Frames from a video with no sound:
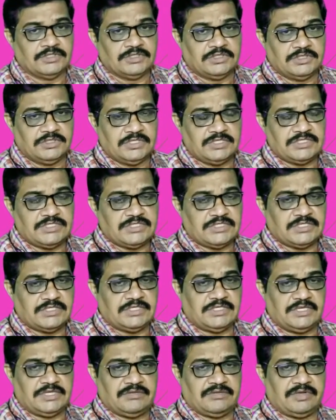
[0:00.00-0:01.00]
This
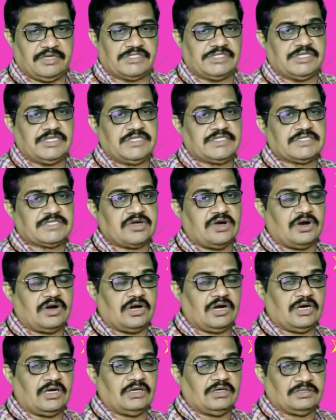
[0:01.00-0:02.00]
equation is
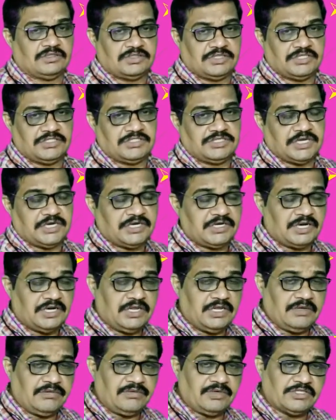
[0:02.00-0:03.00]
called the general
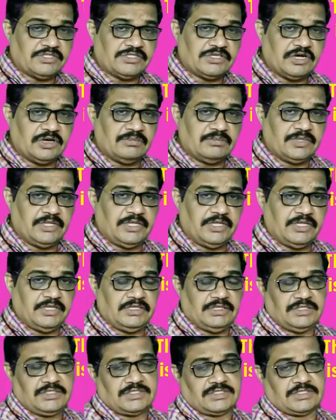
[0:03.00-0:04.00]
equation of
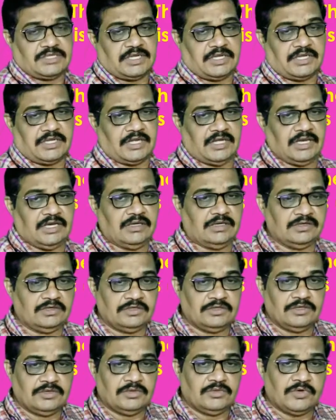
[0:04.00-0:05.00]
the circle.
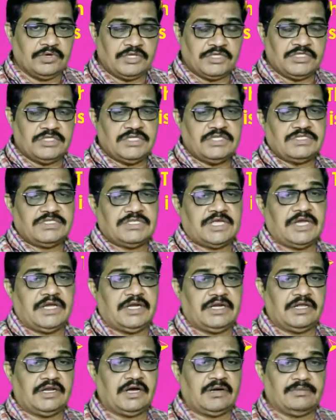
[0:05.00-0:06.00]
What is the
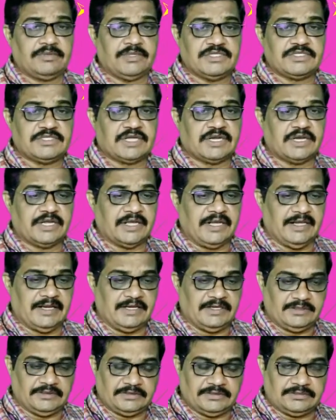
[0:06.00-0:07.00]
center of the
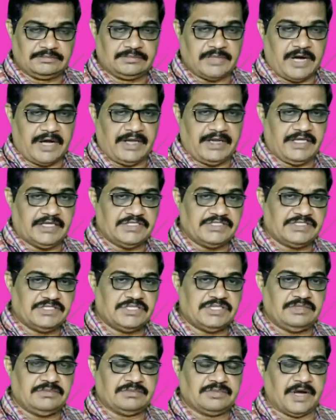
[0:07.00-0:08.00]
circle? Minus
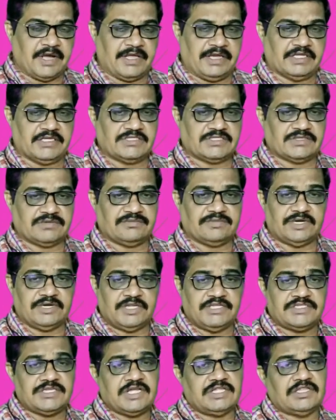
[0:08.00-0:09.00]
g minus. That
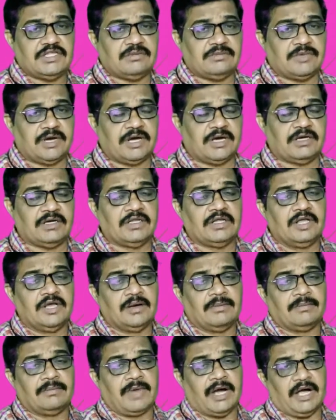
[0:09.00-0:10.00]
is nothing but
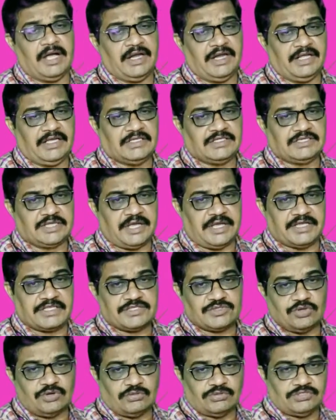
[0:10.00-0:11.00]
minus
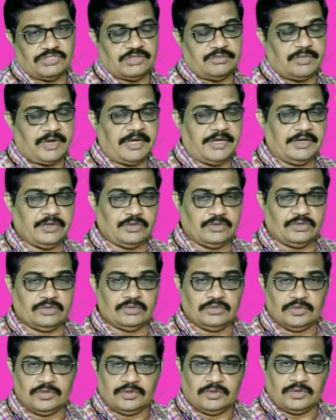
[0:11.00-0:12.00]
x quotient by
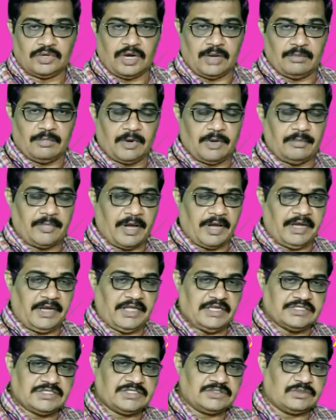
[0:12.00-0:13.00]
2 comma
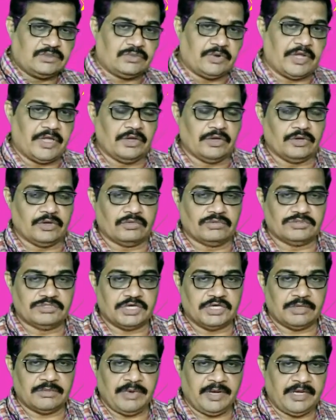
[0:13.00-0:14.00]
minus y
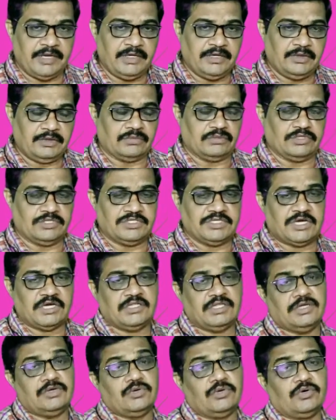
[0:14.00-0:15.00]
quotient by 2. These are
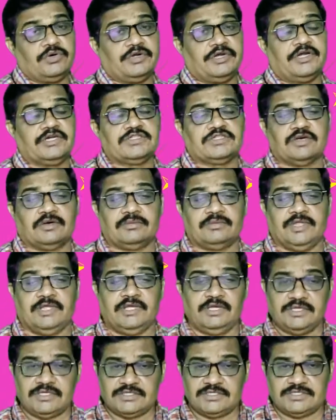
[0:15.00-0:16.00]
the coordinates of
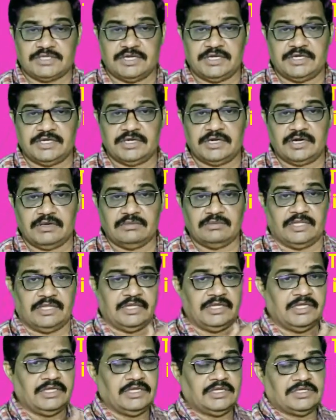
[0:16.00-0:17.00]
the center of
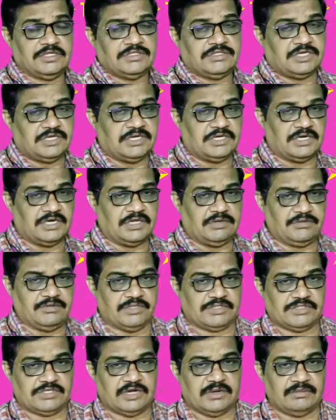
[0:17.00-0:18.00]
the general
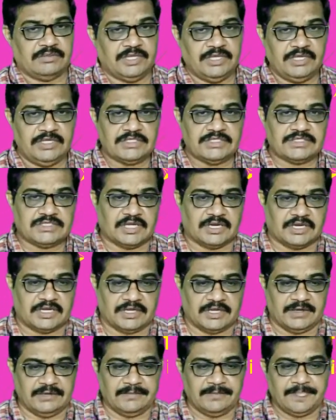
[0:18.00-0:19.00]
equation of the
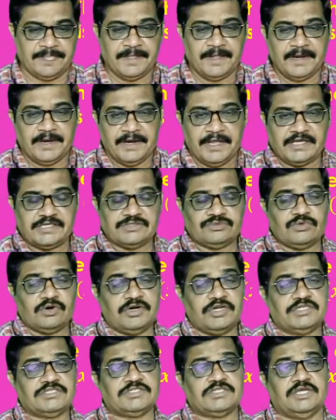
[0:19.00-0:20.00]
circle. Next,
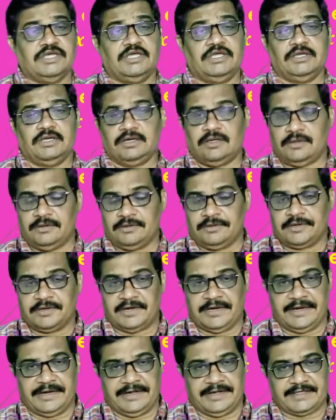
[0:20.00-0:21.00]
what is the
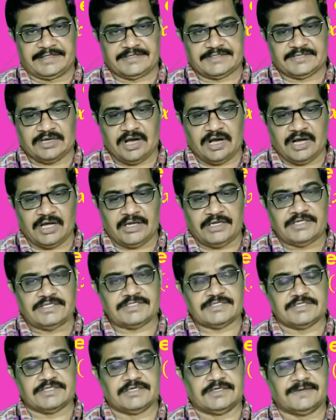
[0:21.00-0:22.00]
radius? R
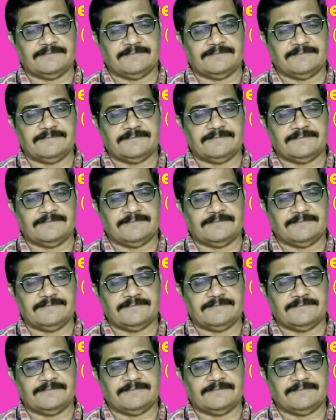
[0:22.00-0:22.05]
is